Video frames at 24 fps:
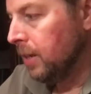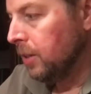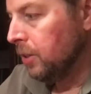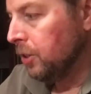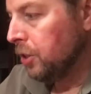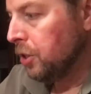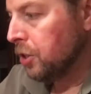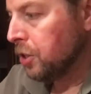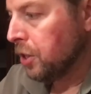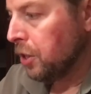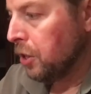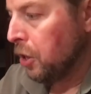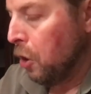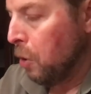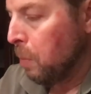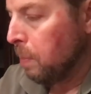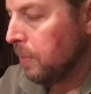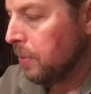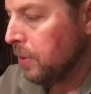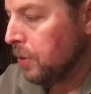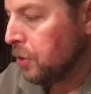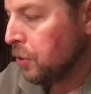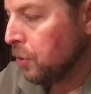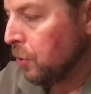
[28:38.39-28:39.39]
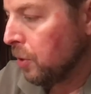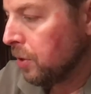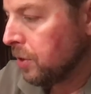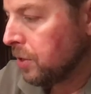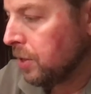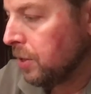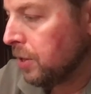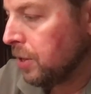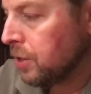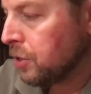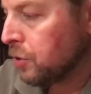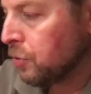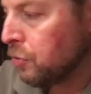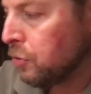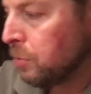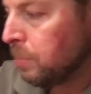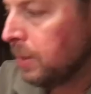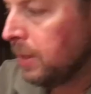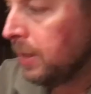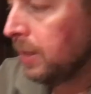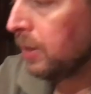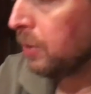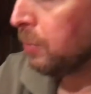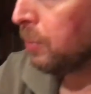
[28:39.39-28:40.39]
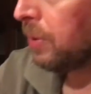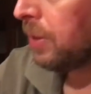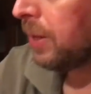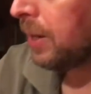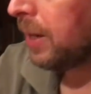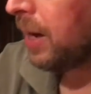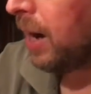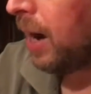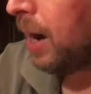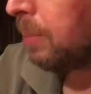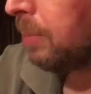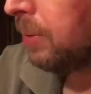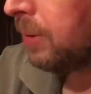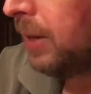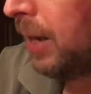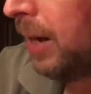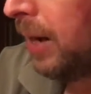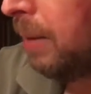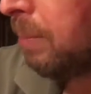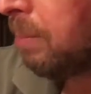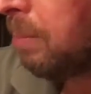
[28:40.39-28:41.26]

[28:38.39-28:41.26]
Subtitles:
She's going to open the door to this room here with a goblin and a